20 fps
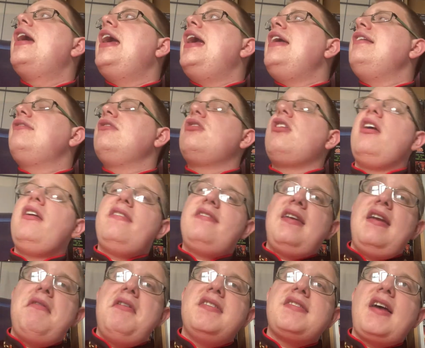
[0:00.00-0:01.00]
It is a great
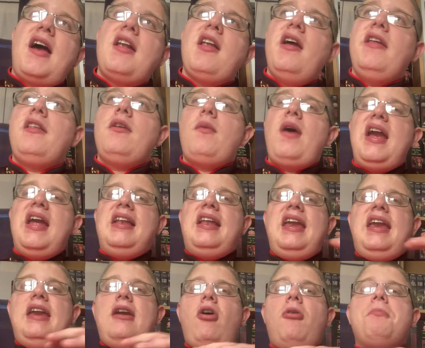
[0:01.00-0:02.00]
series. I like the way
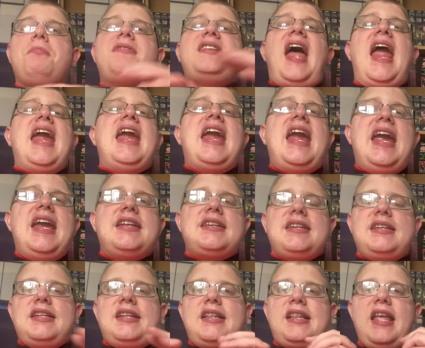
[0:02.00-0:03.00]
they updated
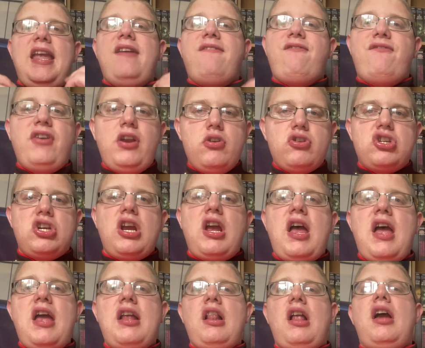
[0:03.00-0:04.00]
the
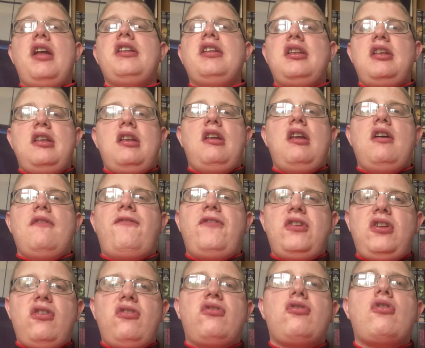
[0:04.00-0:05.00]
future, like for
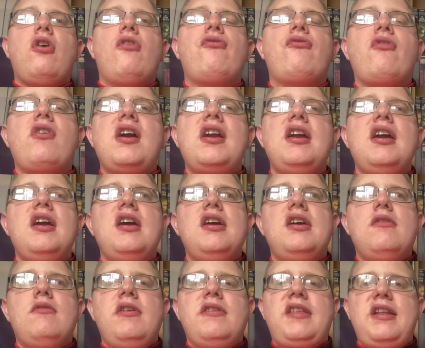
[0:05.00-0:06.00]
Discovery,
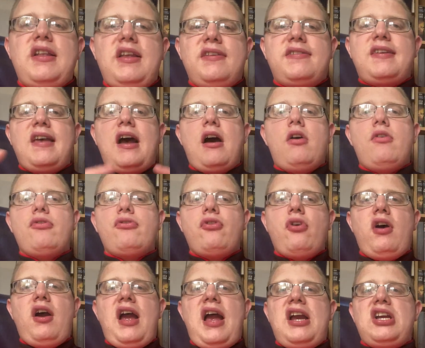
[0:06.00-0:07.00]
with the nacelles
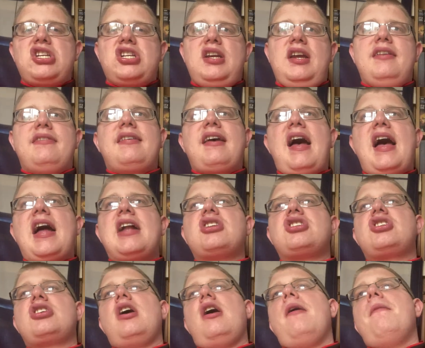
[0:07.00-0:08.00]
not actually
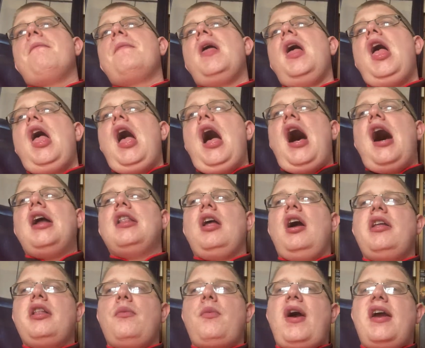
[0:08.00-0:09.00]
attached. I
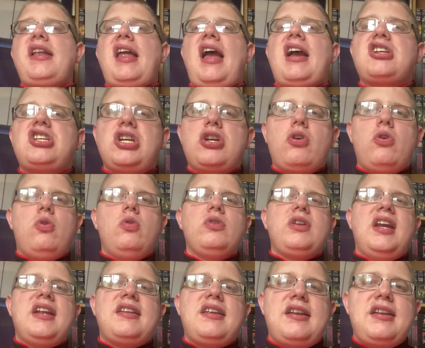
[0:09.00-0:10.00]
like the way they actually called
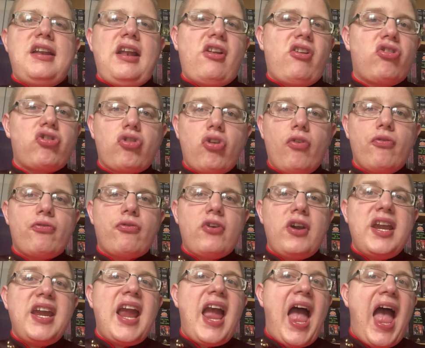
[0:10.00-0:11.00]
it the
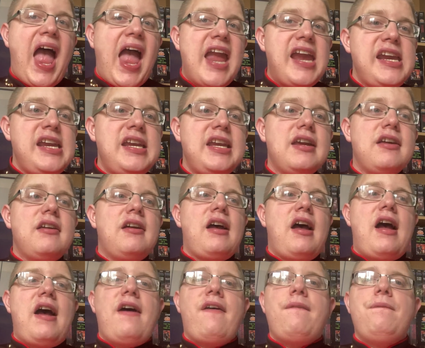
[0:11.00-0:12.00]
Discovery A,
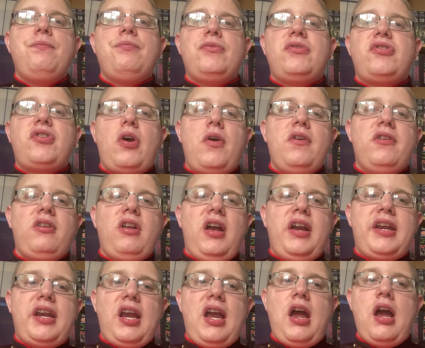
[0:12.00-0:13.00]
and so it's
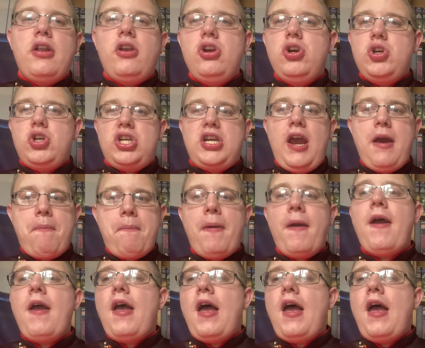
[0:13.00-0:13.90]
like a new ship.